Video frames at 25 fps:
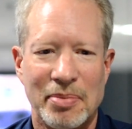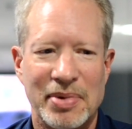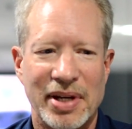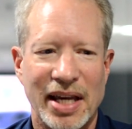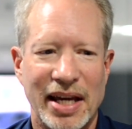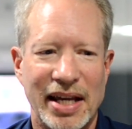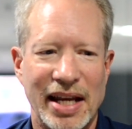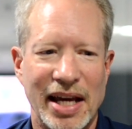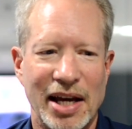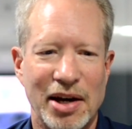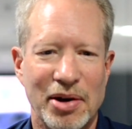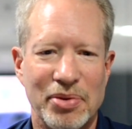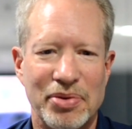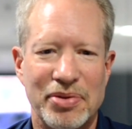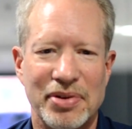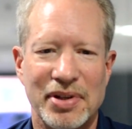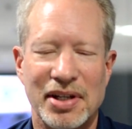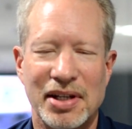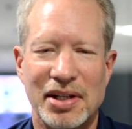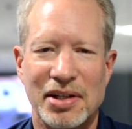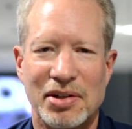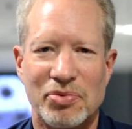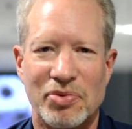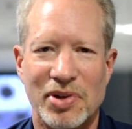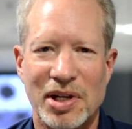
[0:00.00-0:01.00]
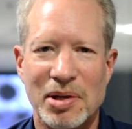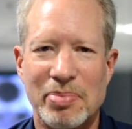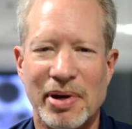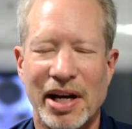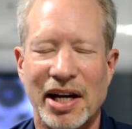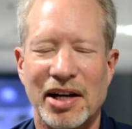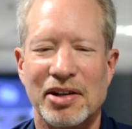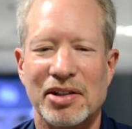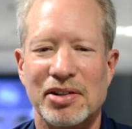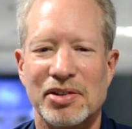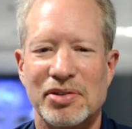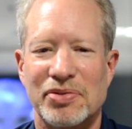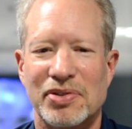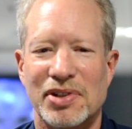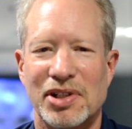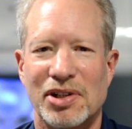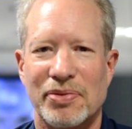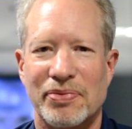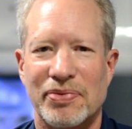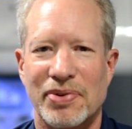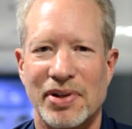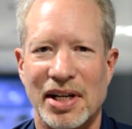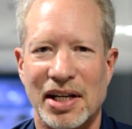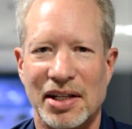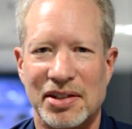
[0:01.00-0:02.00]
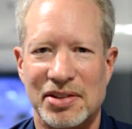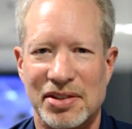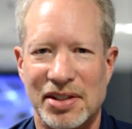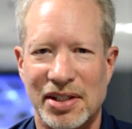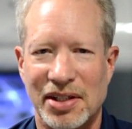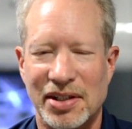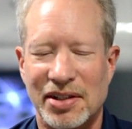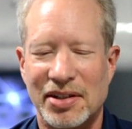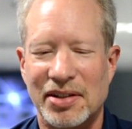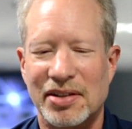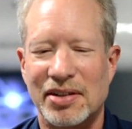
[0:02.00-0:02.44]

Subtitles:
get healthy and rebound, you know, for next year.